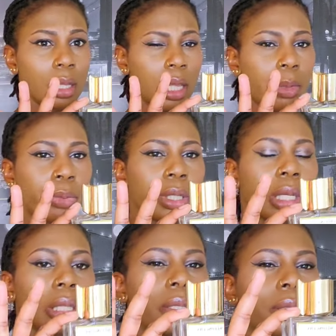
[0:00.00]
Let me bring
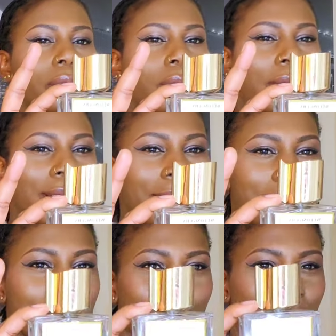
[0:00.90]
it closer to you guys.